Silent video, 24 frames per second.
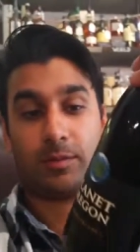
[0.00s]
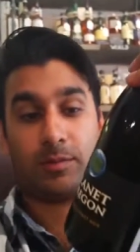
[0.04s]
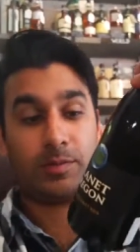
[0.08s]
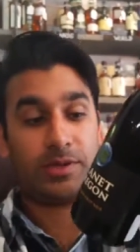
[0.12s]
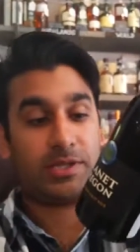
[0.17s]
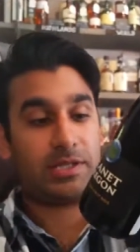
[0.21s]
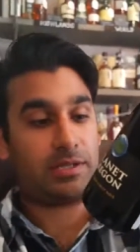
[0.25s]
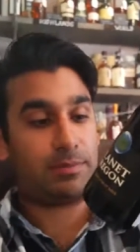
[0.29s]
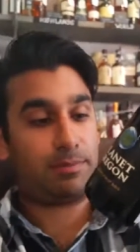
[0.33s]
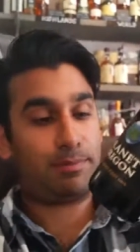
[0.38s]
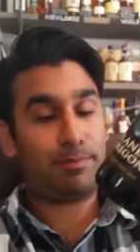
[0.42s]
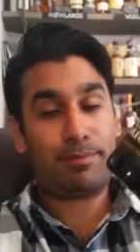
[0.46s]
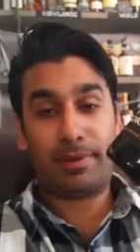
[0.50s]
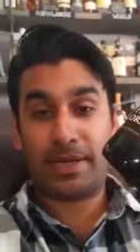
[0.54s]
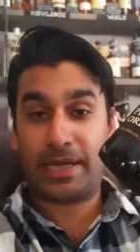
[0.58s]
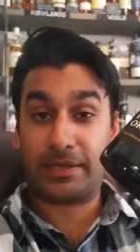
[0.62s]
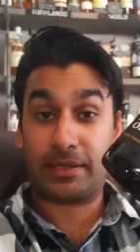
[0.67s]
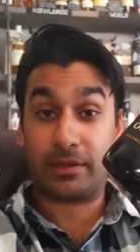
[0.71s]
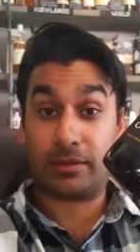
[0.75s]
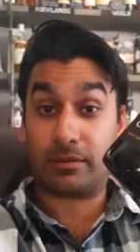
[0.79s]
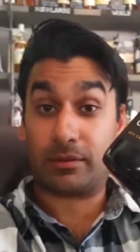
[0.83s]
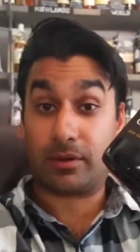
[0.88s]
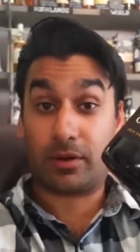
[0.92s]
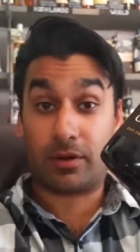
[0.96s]
one which is
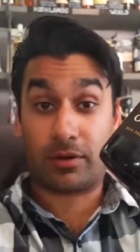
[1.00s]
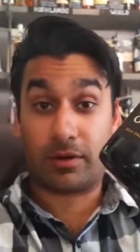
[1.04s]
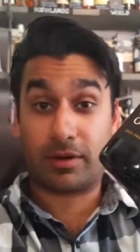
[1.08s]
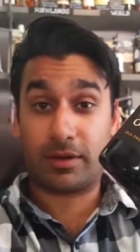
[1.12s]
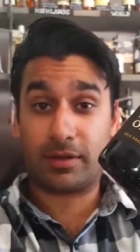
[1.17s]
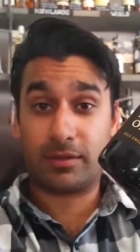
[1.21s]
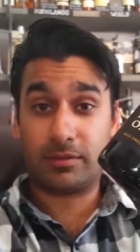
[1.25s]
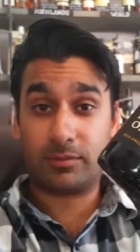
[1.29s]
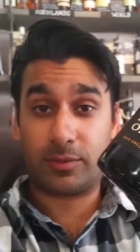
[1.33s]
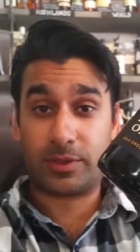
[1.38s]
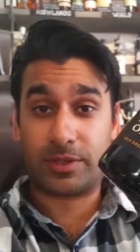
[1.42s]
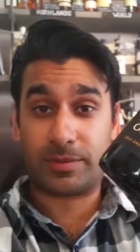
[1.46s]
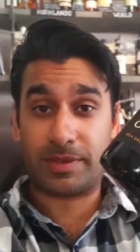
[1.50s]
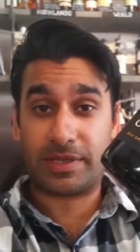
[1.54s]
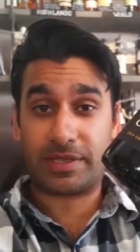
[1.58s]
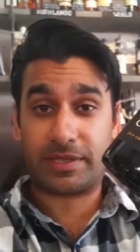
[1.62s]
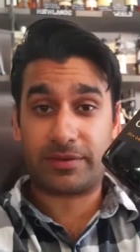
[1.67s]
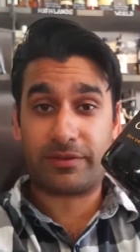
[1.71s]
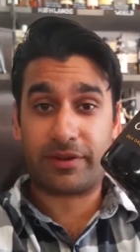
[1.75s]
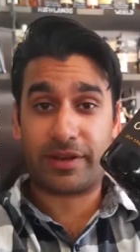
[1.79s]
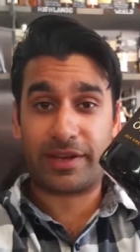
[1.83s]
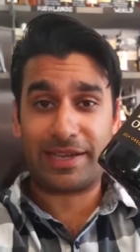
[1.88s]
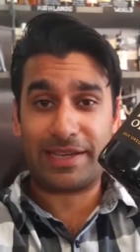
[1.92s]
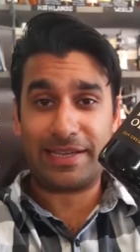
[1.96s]
Planet Oregan, which
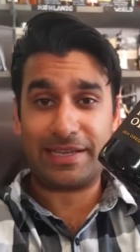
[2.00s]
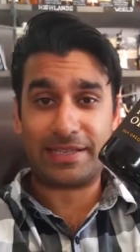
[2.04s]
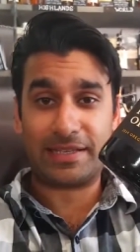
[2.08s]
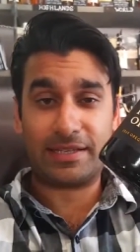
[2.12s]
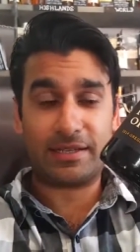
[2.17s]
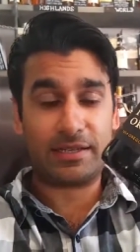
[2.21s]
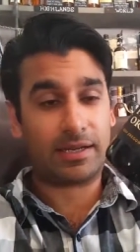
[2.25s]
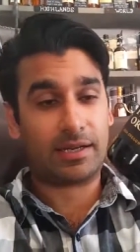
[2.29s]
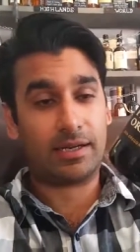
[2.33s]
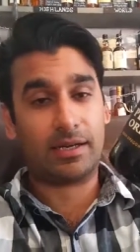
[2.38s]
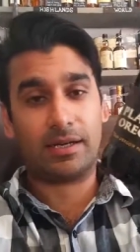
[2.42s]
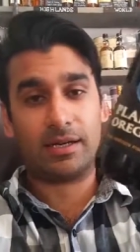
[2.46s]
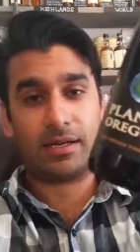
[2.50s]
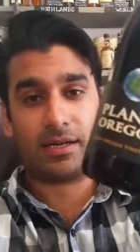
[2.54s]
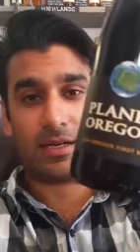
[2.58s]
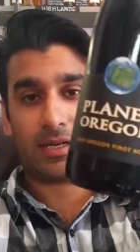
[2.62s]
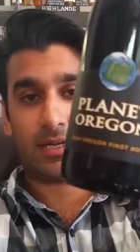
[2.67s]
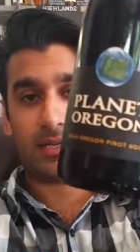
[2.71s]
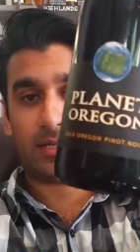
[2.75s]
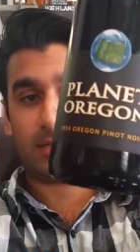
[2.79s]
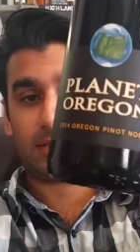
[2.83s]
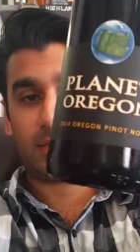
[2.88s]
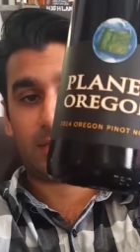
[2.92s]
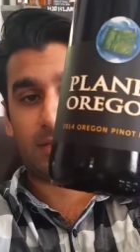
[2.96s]
makes it very easy.
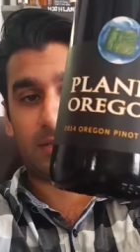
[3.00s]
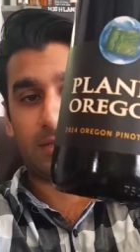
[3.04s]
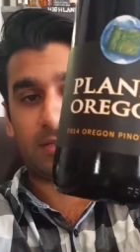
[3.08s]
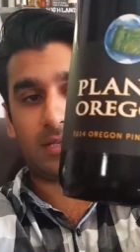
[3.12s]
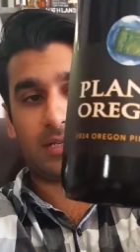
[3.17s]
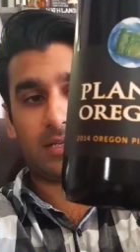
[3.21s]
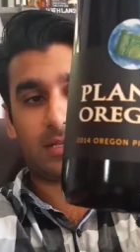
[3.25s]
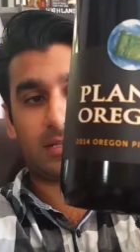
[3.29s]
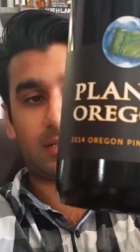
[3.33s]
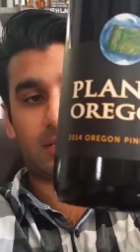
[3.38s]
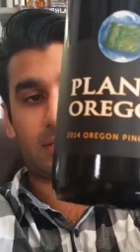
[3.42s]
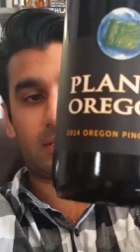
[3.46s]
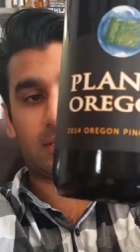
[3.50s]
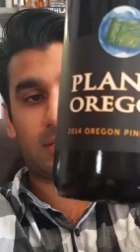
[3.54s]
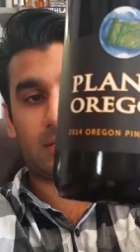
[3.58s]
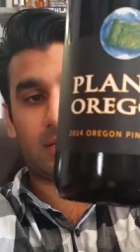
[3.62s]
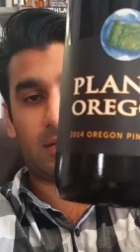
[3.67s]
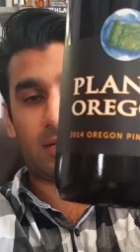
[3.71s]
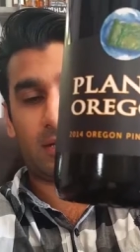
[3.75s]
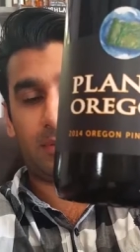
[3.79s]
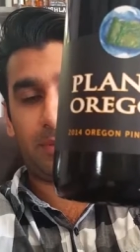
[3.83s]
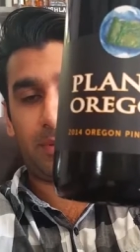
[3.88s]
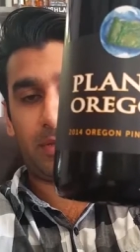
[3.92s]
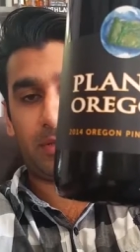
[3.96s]
And as you can see, it's
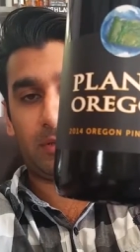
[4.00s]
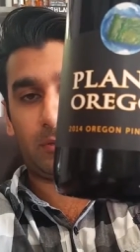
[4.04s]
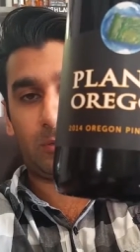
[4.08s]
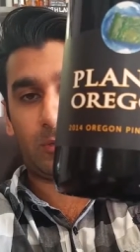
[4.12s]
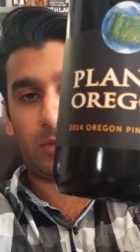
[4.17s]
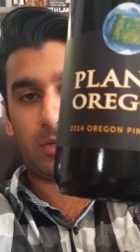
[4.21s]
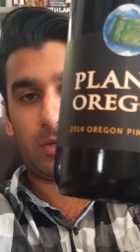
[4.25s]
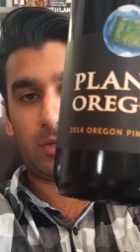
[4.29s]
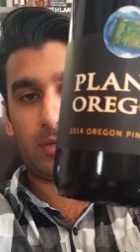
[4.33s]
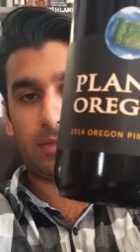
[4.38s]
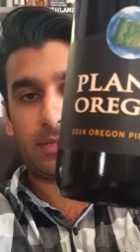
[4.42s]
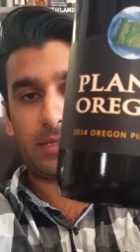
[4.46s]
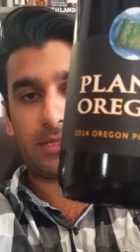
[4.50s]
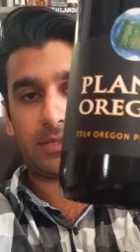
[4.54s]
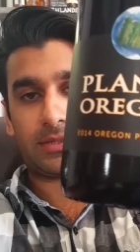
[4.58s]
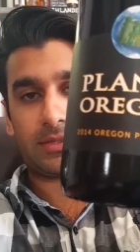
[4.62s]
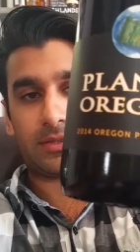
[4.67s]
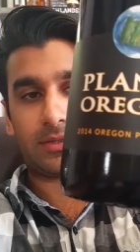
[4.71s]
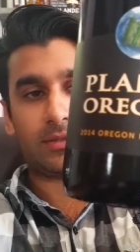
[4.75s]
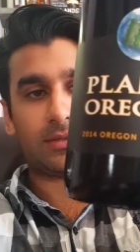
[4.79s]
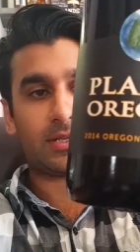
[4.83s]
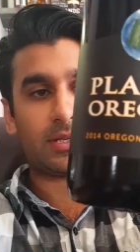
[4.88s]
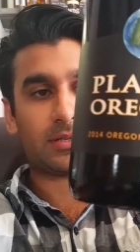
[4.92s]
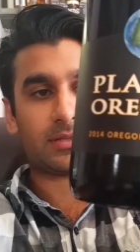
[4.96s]
Pinot Noir,
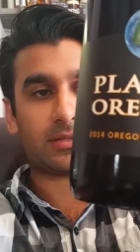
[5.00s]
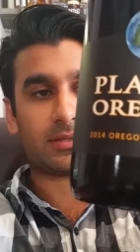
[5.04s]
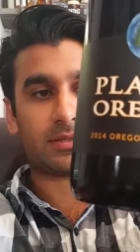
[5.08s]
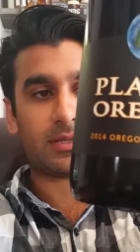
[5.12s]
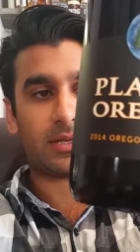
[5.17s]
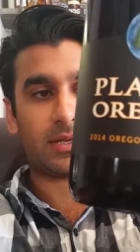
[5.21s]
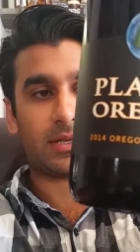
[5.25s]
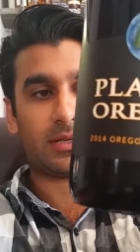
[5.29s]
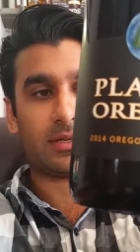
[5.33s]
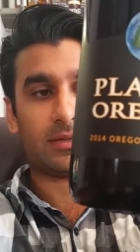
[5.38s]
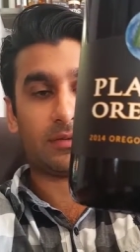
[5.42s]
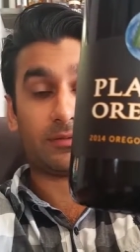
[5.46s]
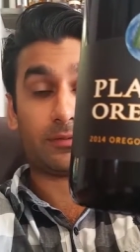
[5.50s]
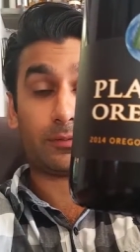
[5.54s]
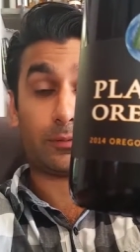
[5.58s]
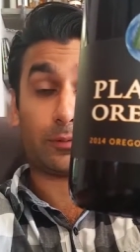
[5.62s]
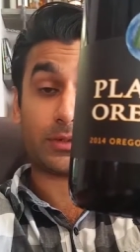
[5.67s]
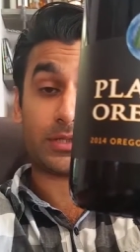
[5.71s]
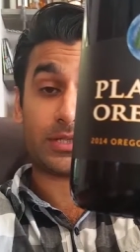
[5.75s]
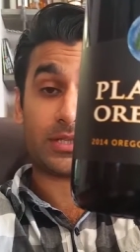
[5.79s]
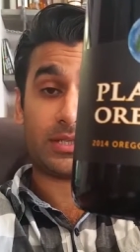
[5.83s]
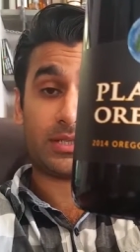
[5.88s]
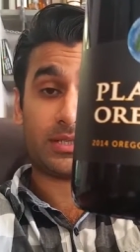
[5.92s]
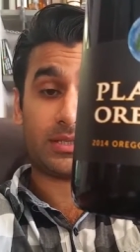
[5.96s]
it's
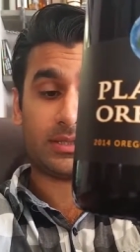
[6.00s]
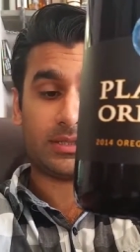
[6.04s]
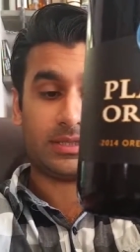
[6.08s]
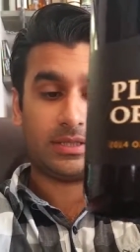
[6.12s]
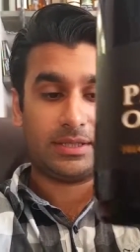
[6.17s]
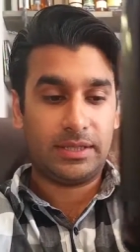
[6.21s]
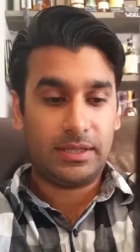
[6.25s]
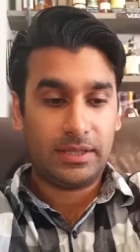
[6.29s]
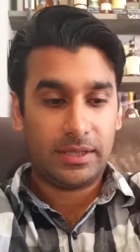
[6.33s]
2014.